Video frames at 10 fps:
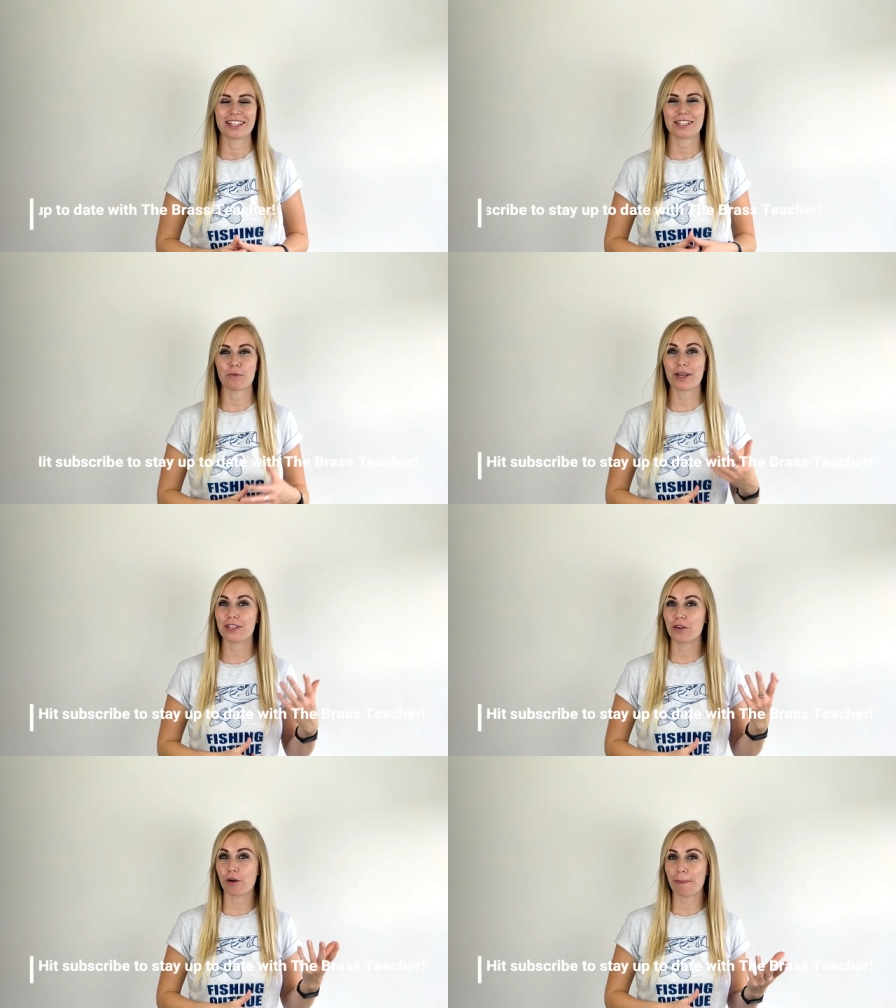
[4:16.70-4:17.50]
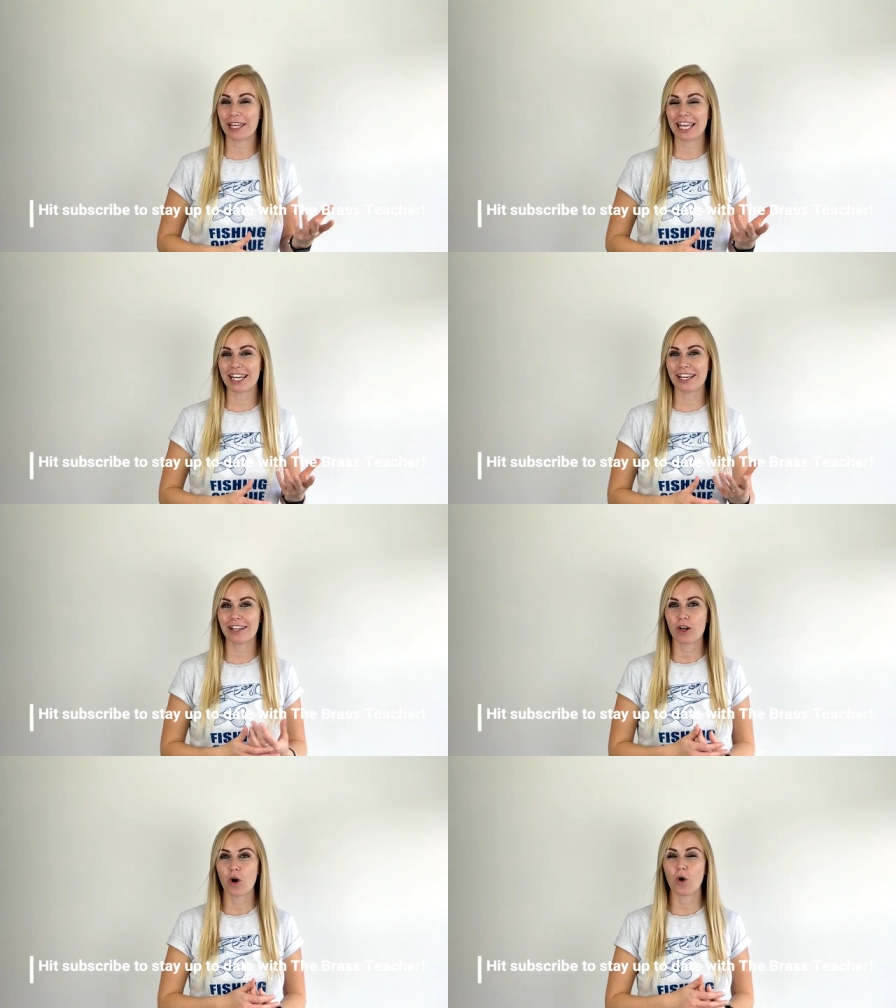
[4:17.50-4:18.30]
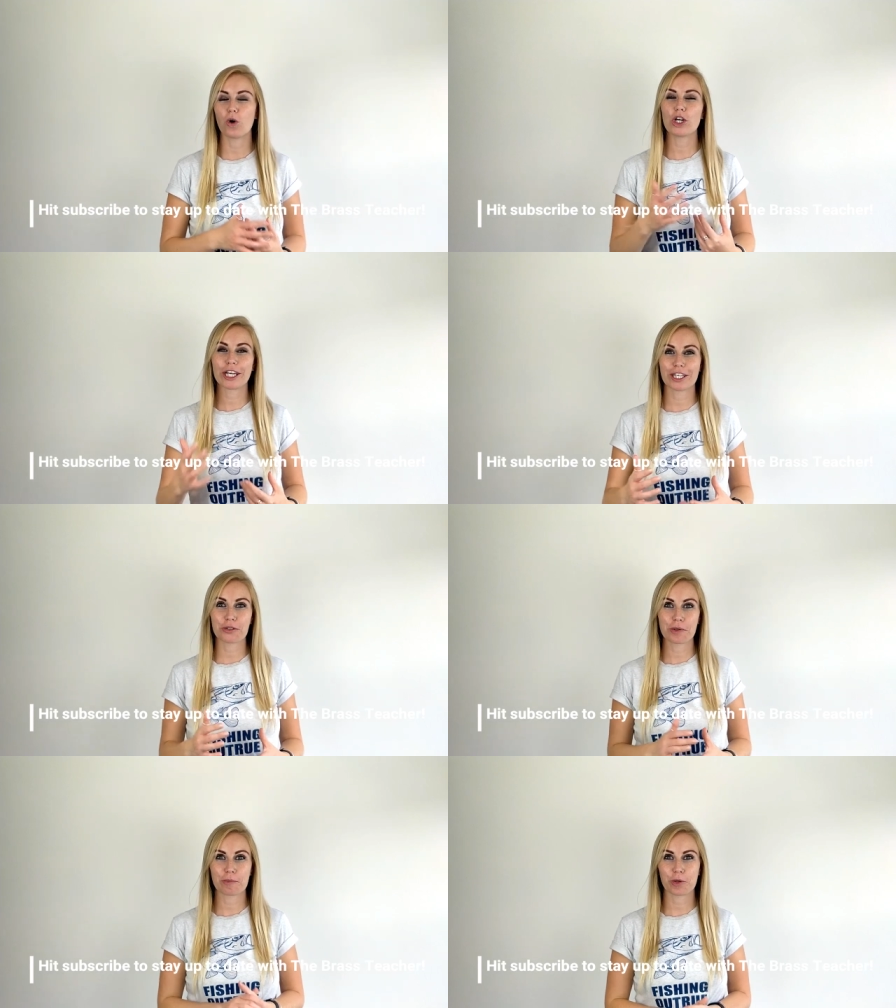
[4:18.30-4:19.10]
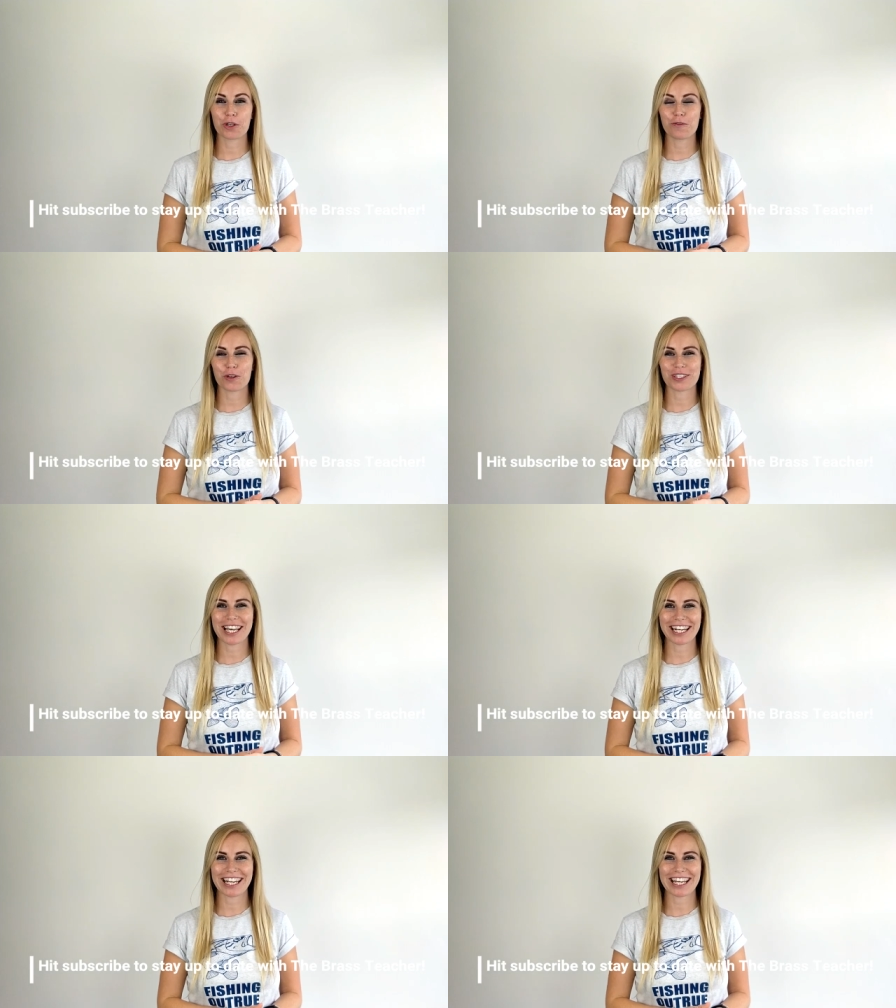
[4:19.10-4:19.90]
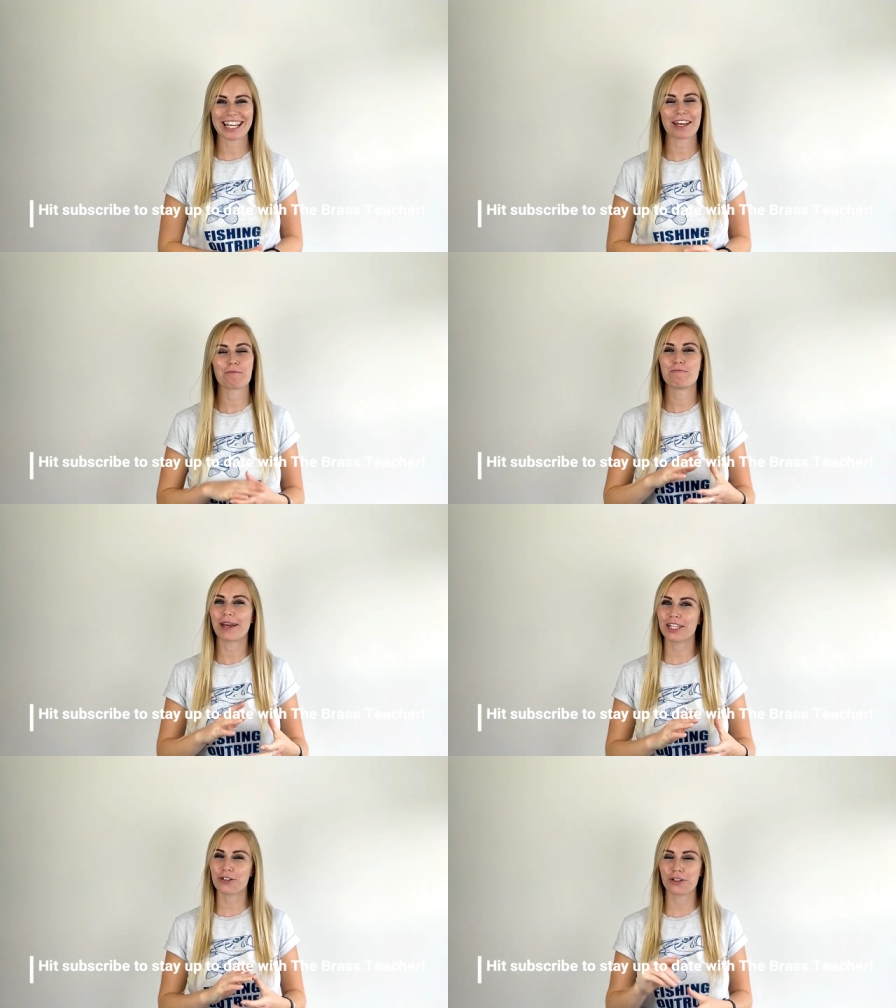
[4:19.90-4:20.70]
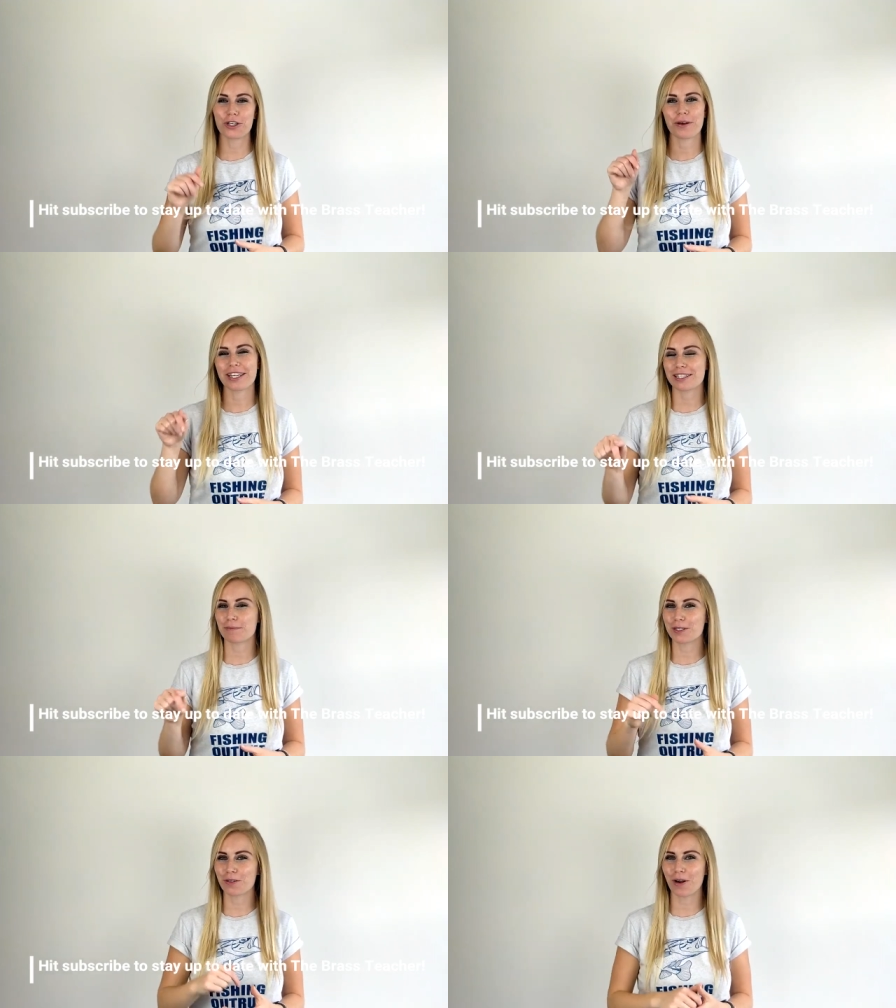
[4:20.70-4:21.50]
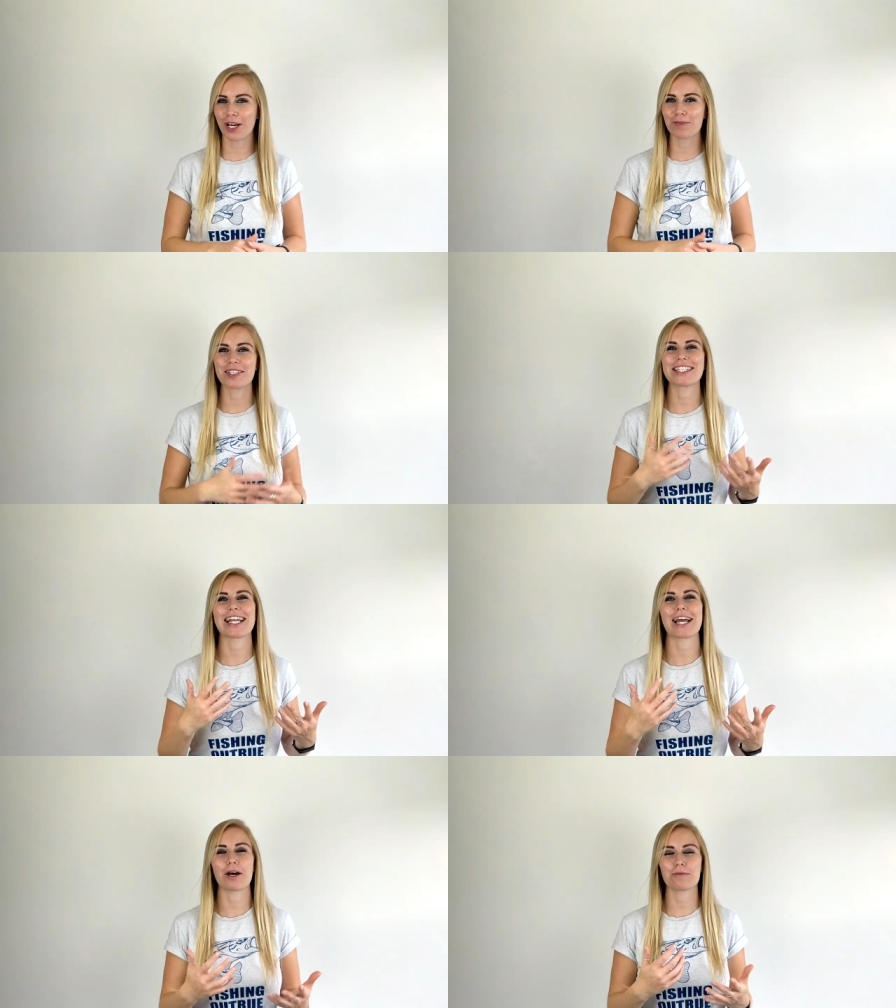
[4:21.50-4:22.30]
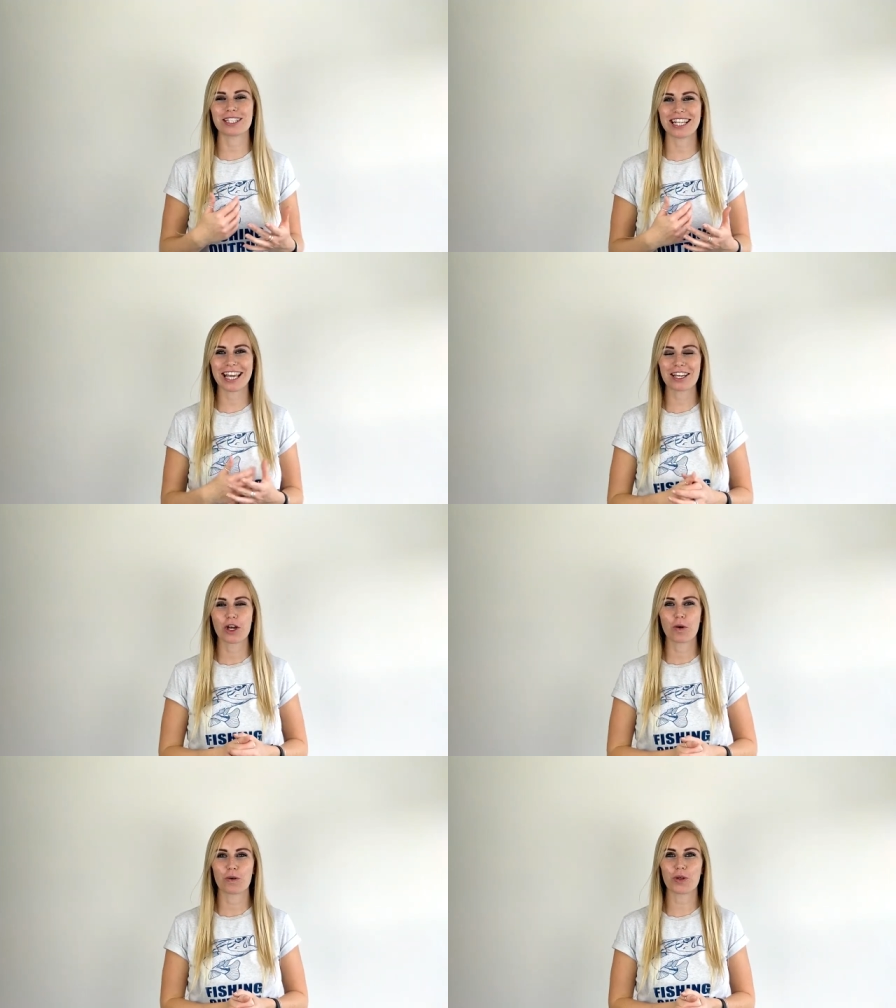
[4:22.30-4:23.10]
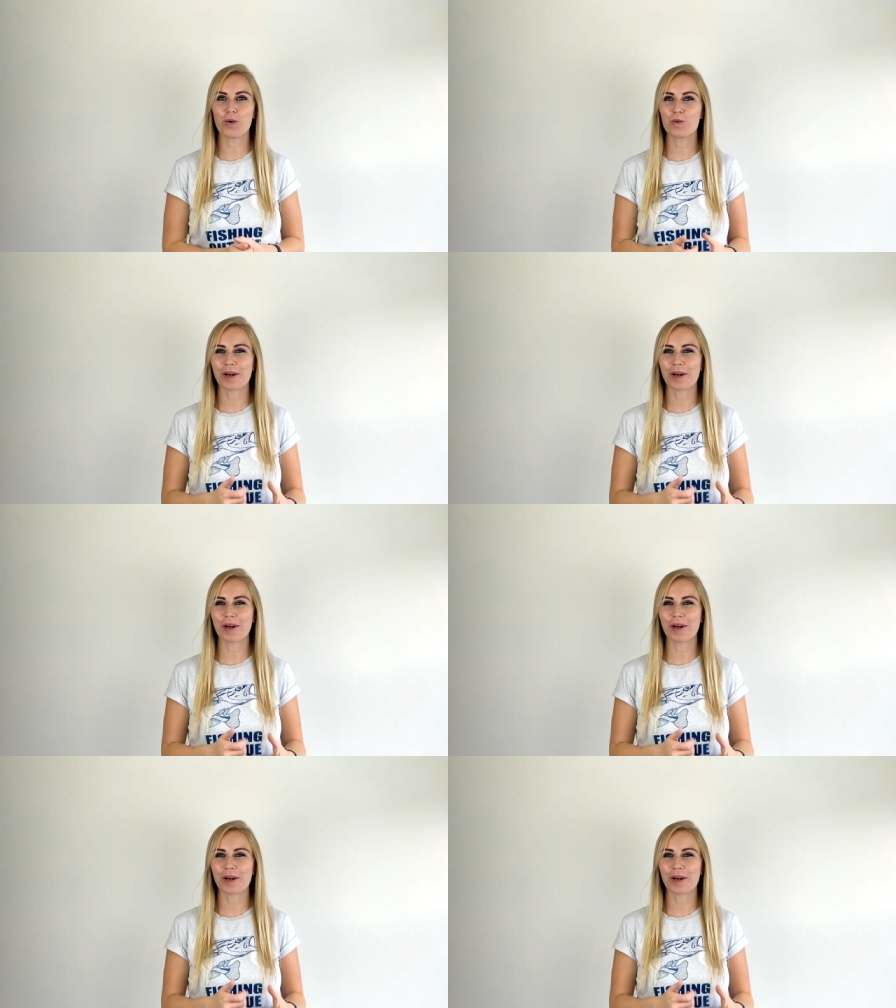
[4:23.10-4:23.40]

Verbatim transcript: So whether you're a beginner or looking to improve your technique, make sure you hit subscribe to stay up to date with all